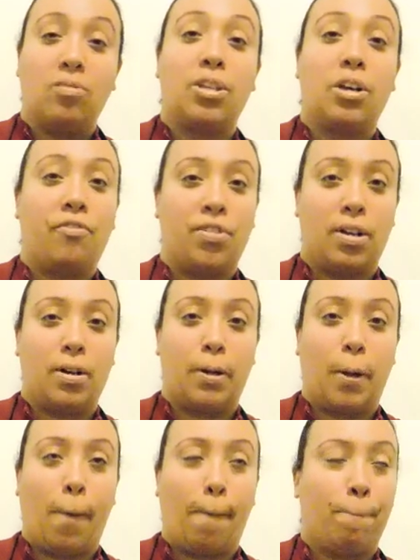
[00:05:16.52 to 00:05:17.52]

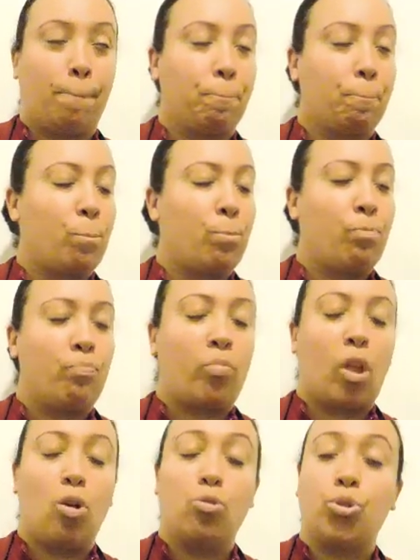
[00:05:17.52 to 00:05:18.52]
Definitely
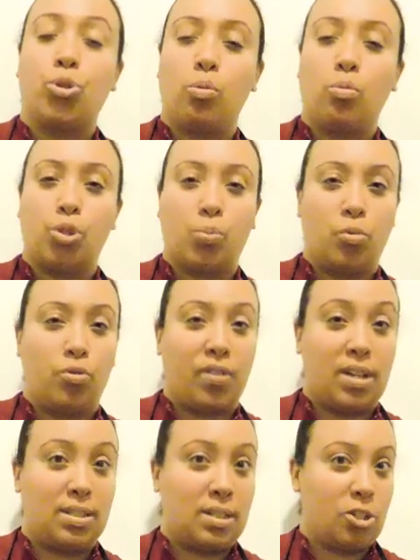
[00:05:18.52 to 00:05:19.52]
so smooth
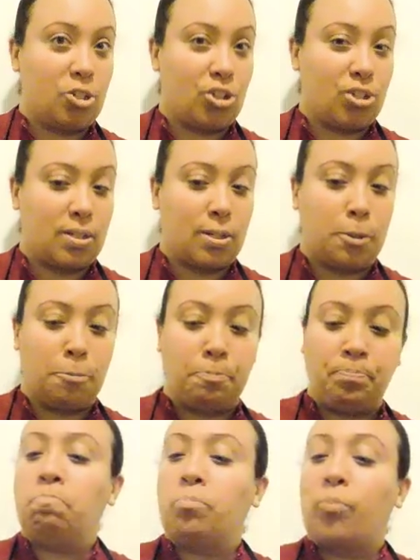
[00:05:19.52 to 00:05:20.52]
and delicious.
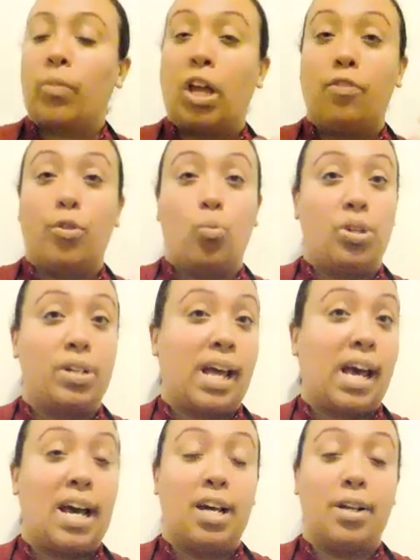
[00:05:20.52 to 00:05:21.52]
If you want to
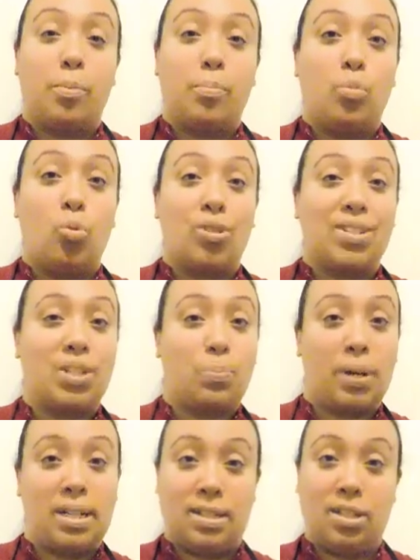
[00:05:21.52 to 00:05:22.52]
add more
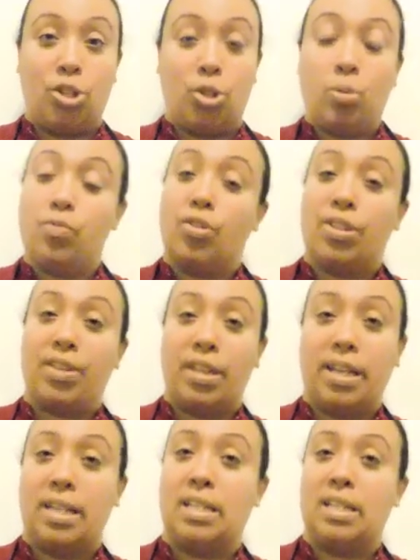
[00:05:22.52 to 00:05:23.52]
spices to it, if you
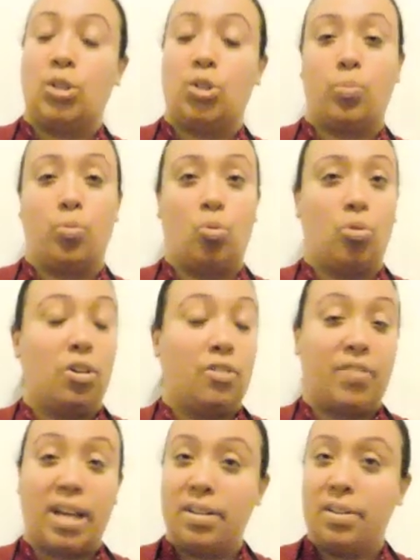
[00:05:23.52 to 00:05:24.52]
think it needs more
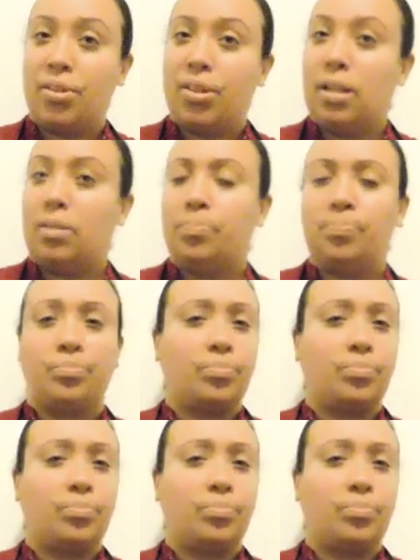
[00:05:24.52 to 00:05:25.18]
of anything,